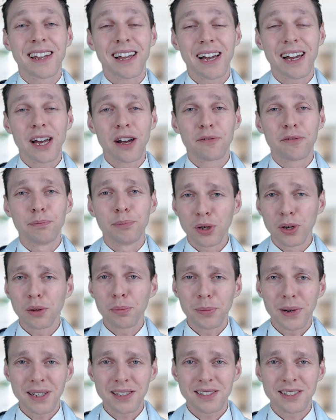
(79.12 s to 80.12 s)
that I have
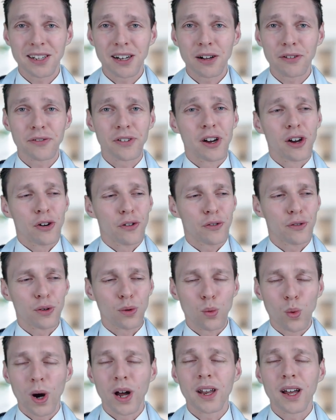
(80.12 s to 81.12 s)
built myself
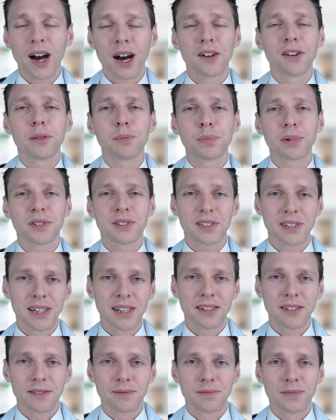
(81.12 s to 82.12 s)
for
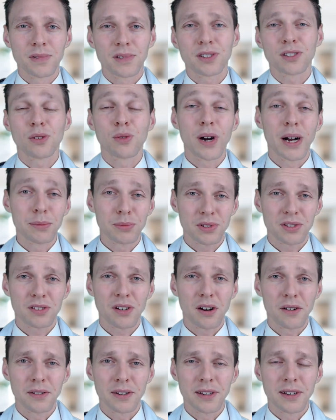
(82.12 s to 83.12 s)
100%. So I'm
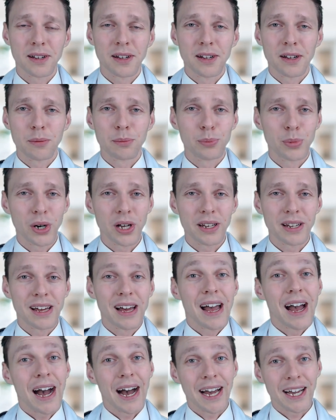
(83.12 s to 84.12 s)
sorry.
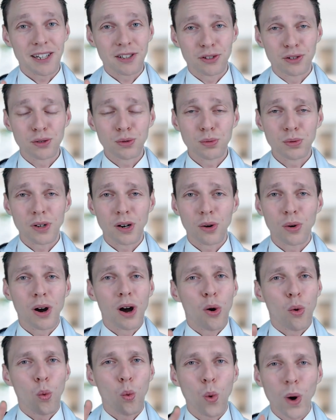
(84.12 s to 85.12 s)
But I do
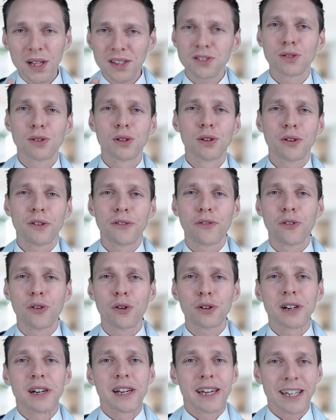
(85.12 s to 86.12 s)
know what to look
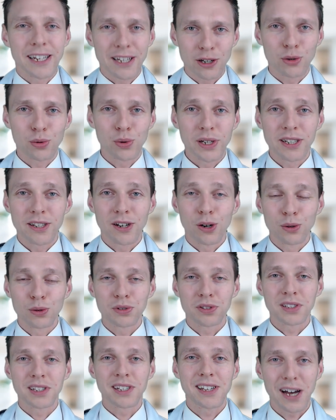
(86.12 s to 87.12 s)
for in a great
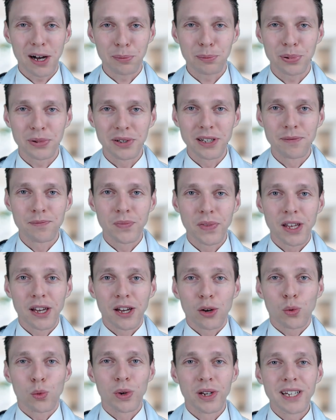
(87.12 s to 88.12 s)
hosting company.
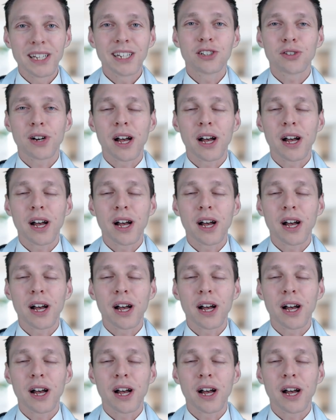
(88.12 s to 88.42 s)
Go to